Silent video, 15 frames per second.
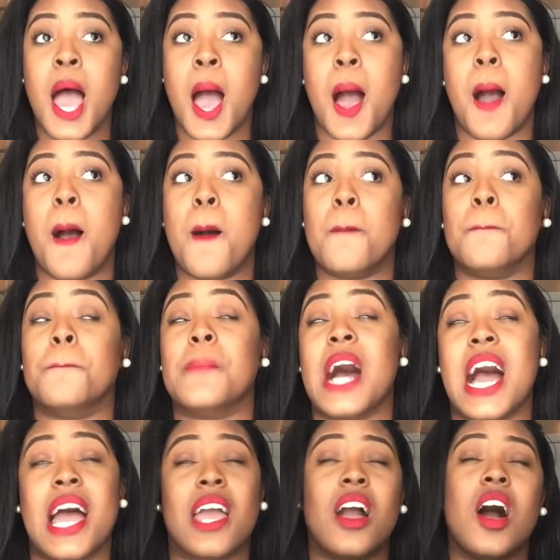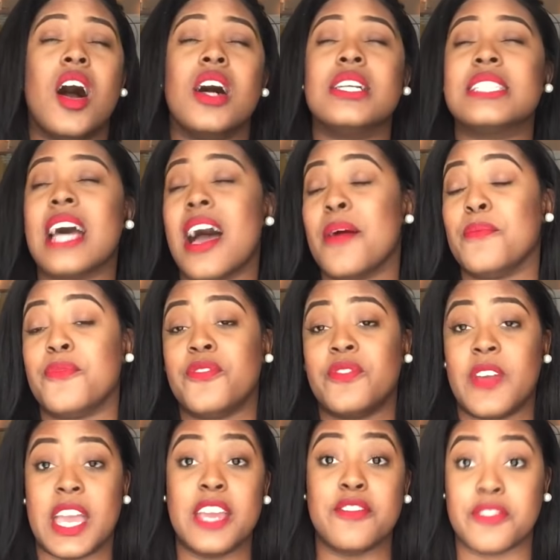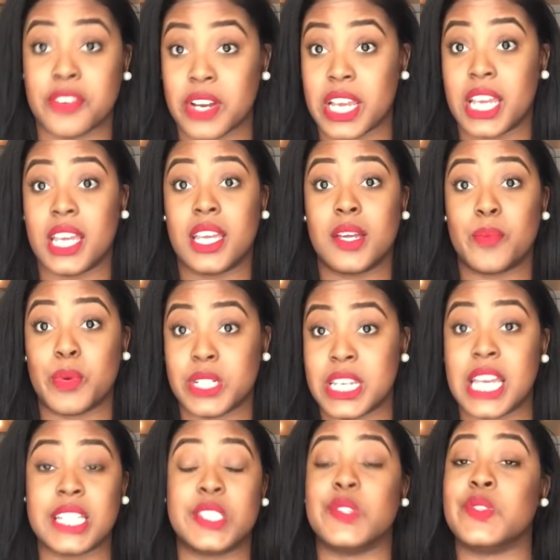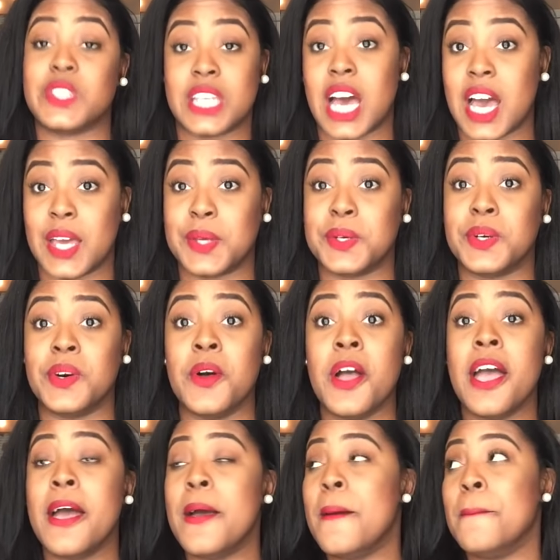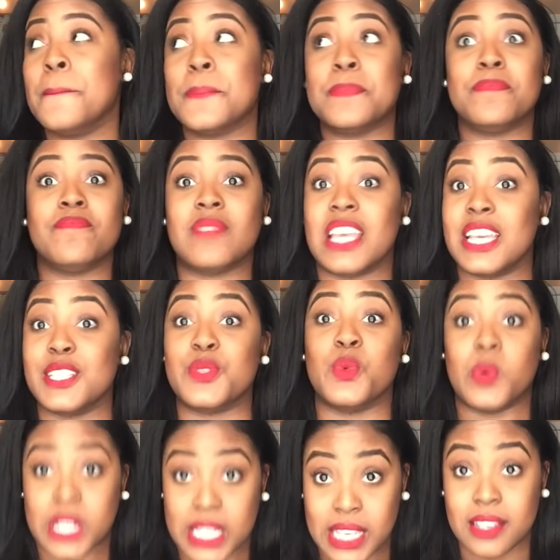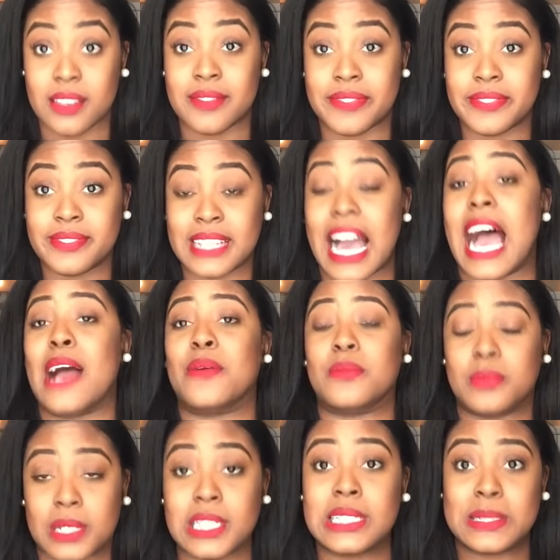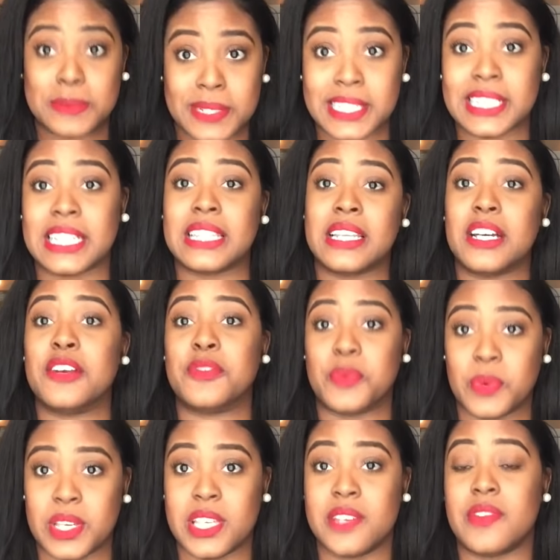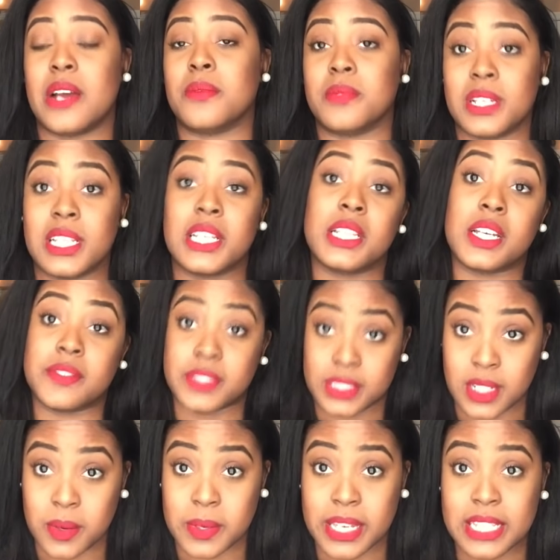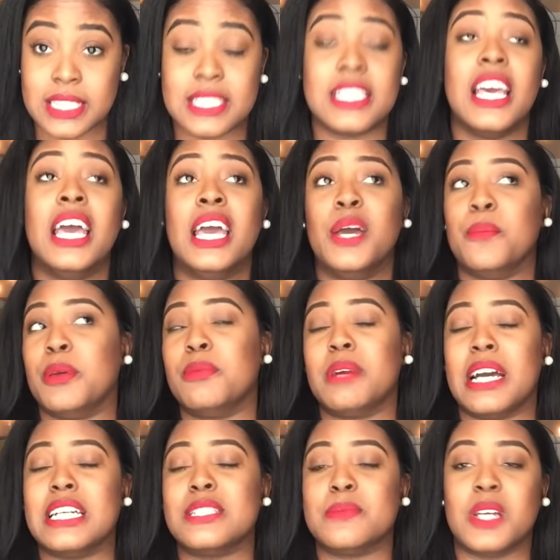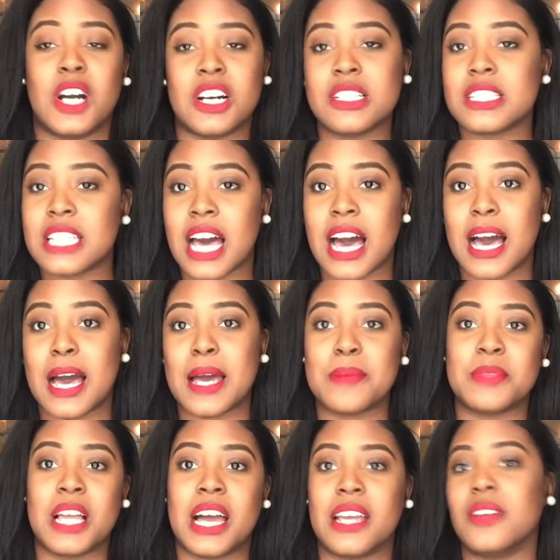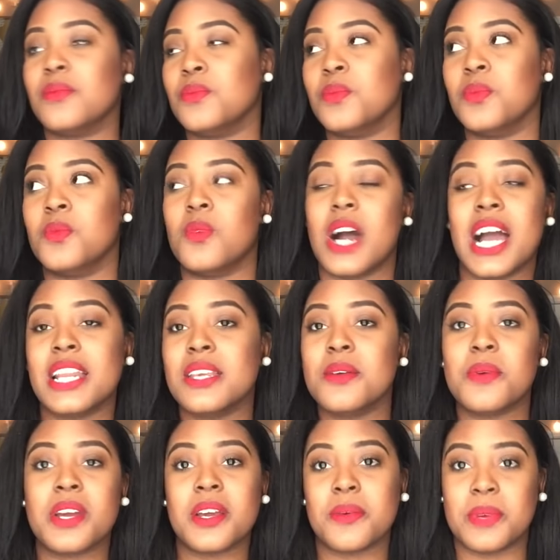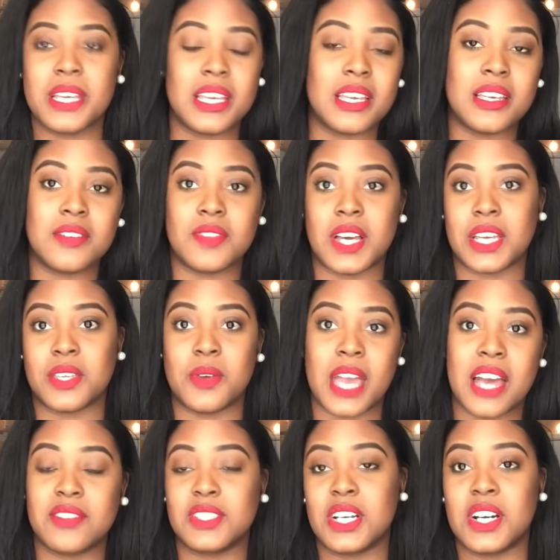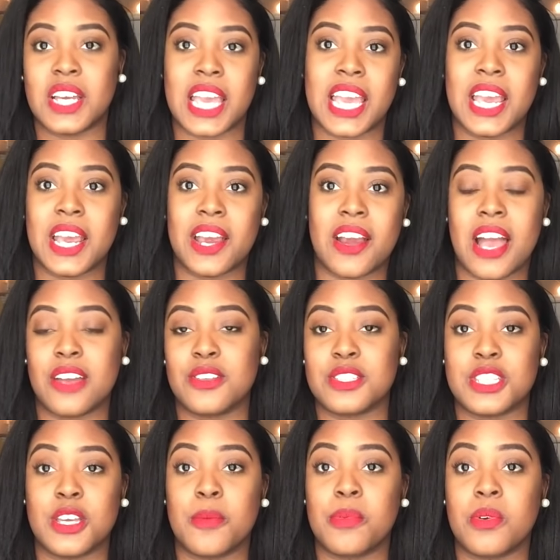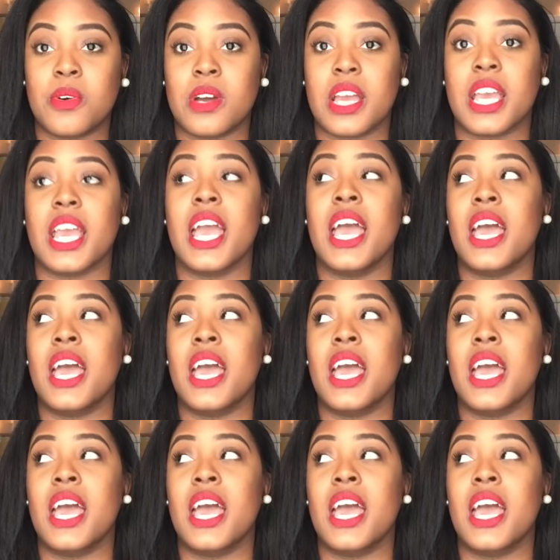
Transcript: My all-time favorite protective style is weave. I really, really love weave. I really love sew-ins. People ask me all the time, like, why do you wear weave? Like, you have long hair. I don't see a point.